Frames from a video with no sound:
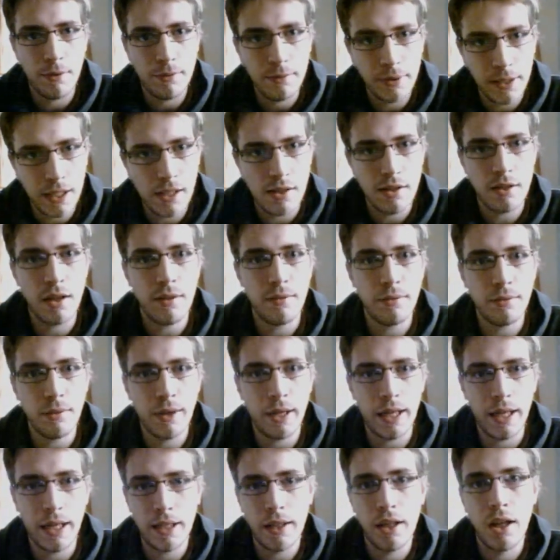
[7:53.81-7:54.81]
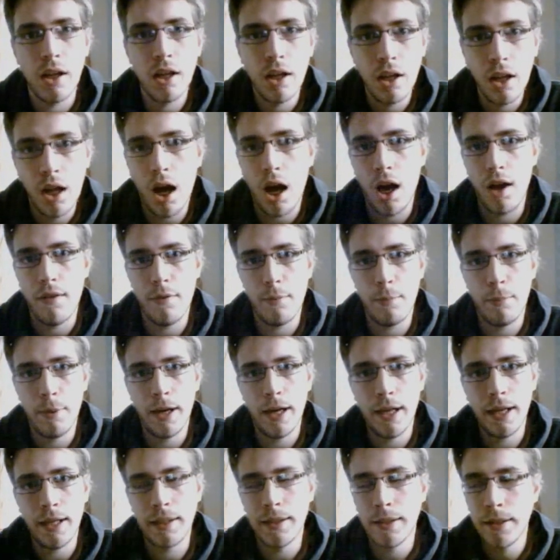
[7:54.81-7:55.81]
I think he's overrated,
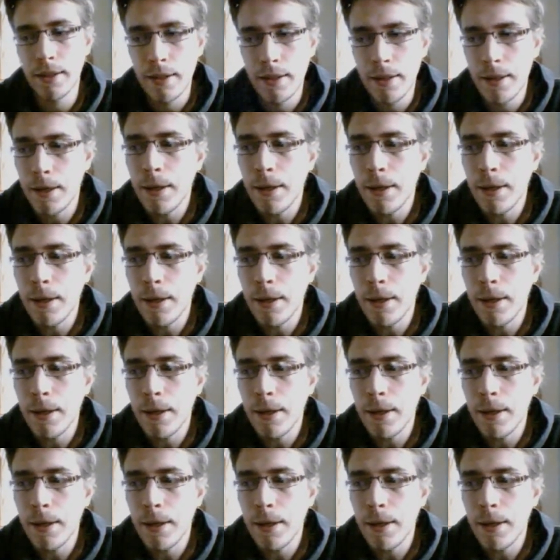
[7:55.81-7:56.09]
overpaid,